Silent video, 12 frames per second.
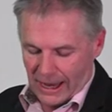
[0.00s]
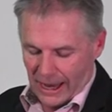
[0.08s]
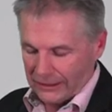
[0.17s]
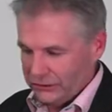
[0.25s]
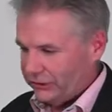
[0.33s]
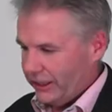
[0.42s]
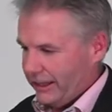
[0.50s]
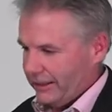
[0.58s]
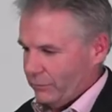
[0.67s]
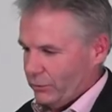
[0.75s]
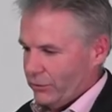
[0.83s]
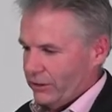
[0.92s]
understanding
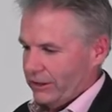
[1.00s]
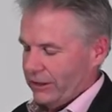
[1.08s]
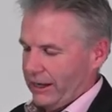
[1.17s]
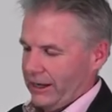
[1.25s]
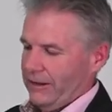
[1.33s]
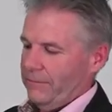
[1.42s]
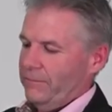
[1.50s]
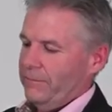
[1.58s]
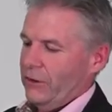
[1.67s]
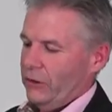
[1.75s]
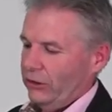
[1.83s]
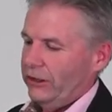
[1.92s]
more um,
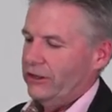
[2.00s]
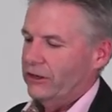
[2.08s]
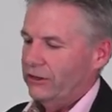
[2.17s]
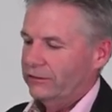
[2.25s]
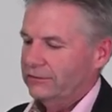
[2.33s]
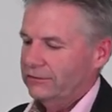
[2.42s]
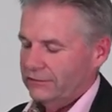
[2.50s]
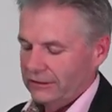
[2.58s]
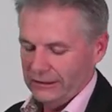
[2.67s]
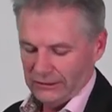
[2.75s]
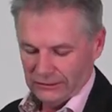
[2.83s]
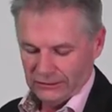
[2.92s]
early on
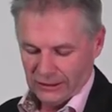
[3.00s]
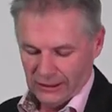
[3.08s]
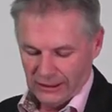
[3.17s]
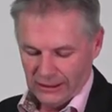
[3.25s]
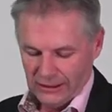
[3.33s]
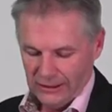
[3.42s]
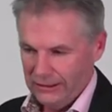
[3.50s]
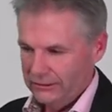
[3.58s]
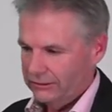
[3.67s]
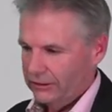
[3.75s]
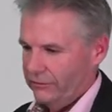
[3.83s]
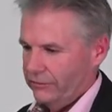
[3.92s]
is, uh,
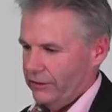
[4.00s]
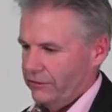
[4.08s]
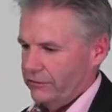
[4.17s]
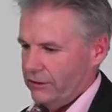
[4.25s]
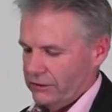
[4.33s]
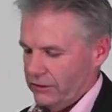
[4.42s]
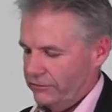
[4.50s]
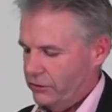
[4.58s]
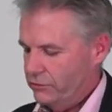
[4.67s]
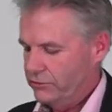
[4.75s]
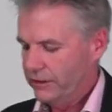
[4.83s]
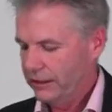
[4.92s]
is, of, uh, is of
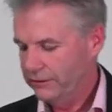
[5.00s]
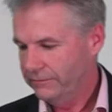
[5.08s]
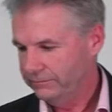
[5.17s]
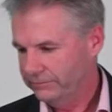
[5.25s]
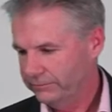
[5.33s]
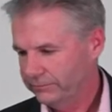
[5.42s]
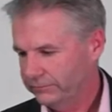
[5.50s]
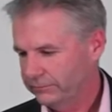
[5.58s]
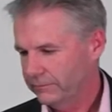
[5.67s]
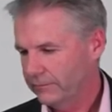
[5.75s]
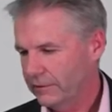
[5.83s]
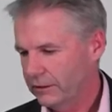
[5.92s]
huge value
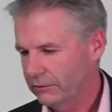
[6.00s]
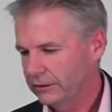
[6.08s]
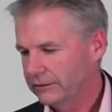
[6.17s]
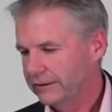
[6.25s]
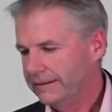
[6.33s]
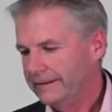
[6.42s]
to us.